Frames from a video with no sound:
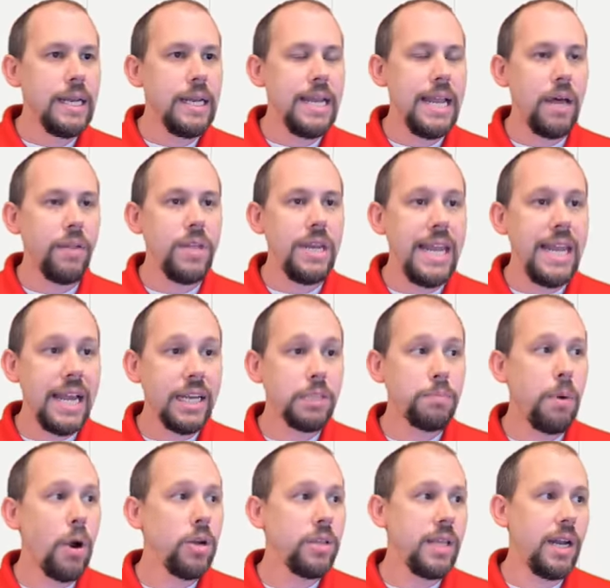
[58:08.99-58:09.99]
Now, the next
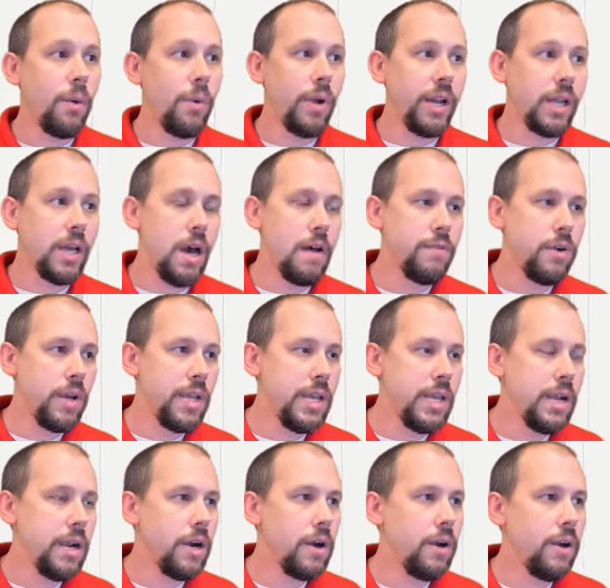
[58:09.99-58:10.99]
part that I want to cover
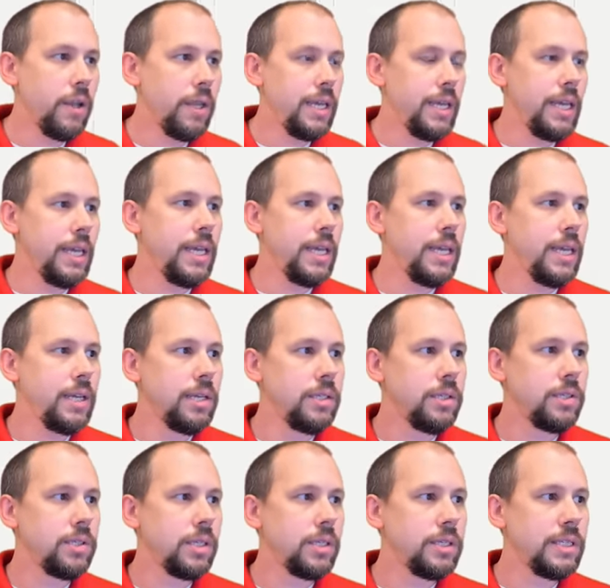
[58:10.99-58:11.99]
here
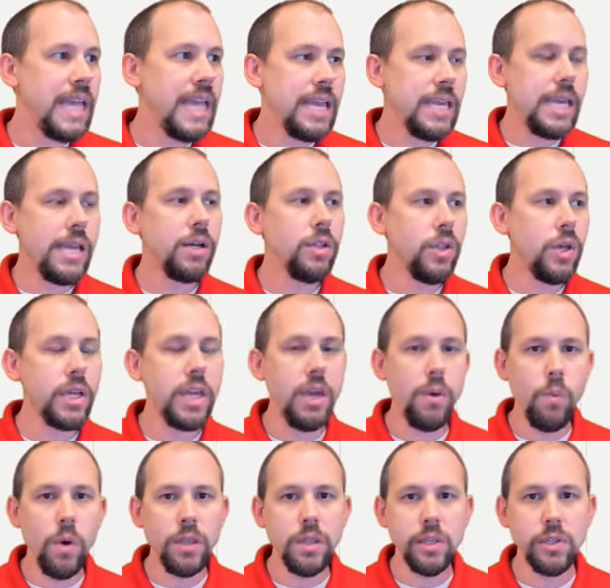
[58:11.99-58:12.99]
is taking a look at
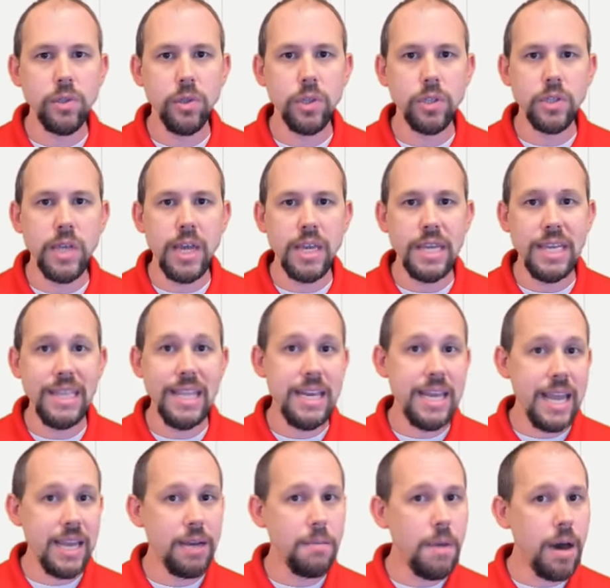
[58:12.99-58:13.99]
what this looks like in the
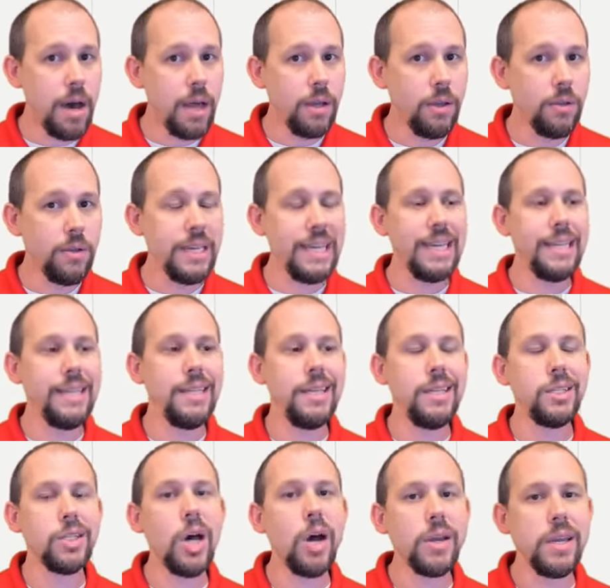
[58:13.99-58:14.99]
data model and
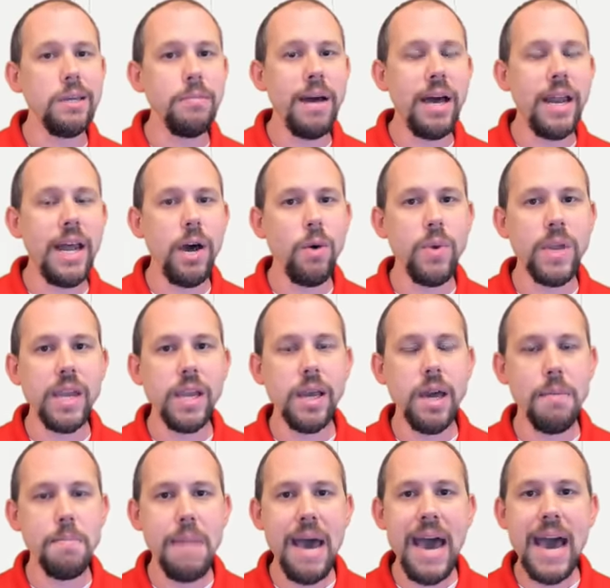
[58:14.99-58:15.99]
then talking about how we can
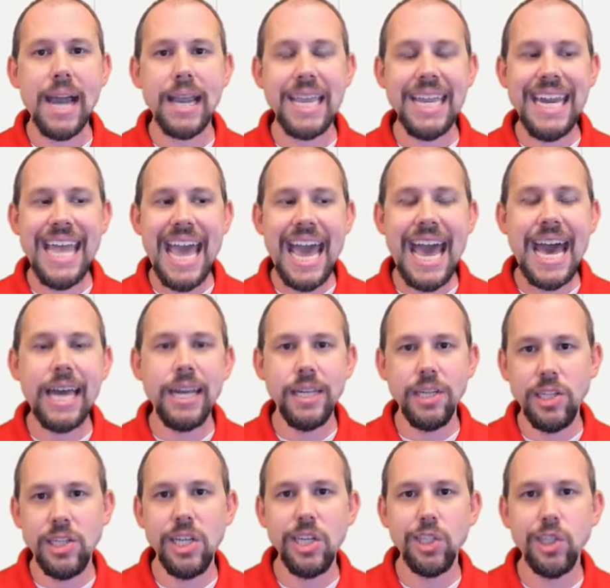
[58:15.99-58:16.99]
come back and add
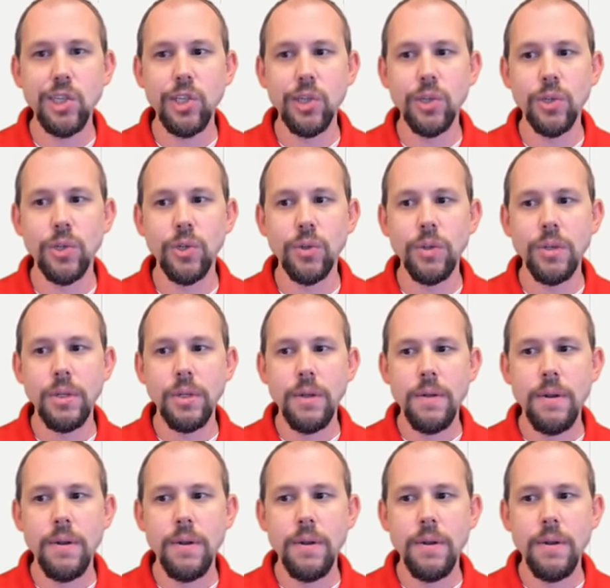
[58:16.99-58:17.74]
additional,